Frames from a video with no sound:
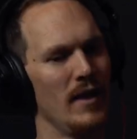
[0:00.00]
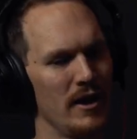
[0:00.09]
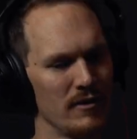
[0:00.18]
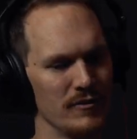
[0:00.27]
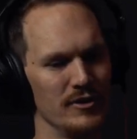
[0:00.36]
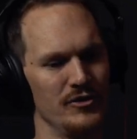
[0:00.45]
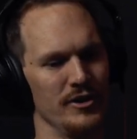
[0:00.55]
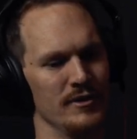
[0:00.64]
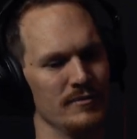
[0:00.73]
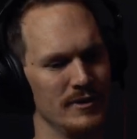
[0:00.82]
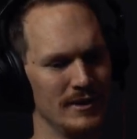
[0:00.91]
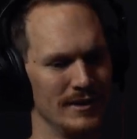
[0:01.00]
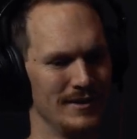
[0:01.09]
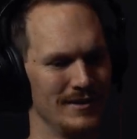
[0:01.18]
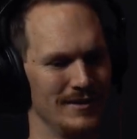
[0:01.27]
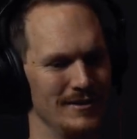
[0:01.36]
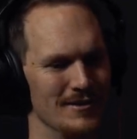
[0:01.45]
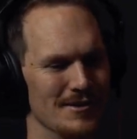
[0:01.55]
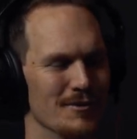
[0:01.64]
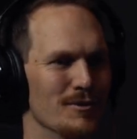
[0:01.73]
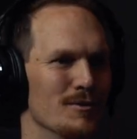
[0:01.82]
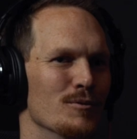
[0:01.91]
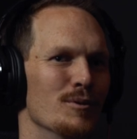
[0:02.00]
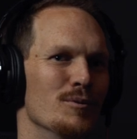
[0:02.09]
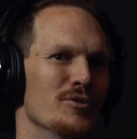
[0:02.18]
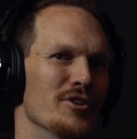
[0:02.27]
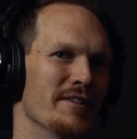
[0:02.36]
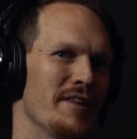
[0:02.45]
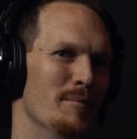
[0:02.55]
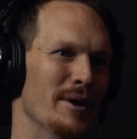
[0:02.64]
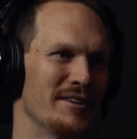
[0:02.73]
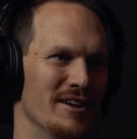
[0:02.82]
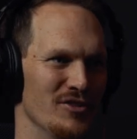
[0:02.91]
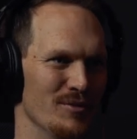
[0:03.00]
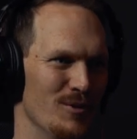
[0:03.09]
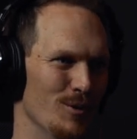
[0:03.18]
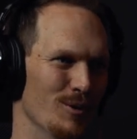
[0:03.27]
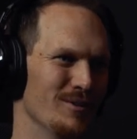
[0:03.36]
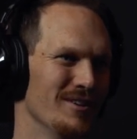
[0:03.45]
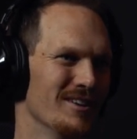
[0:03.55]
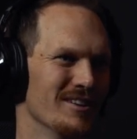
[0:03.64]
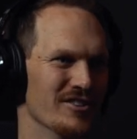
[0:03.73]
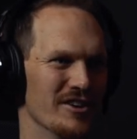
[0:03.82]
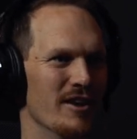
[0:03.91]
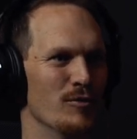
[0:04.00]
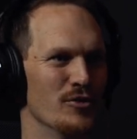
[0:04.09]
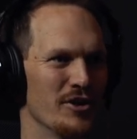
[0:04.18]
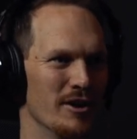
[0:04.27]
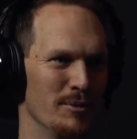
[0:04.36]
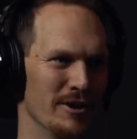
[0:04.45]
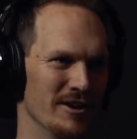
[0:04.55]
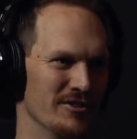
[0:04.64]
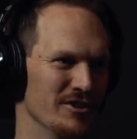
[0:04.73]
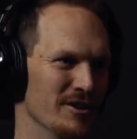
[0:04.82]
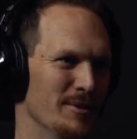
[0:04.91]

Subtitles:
lot of it is like, what's it like that Mike Tyson quote? Like everyone's got a plan until you